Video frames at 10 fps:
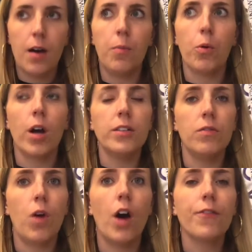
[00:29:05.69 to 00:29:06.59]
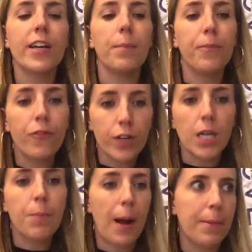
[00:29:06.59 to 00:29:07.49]
we're offering a free
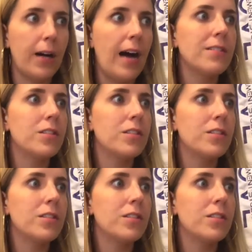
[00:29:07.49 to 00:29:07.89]
prep class.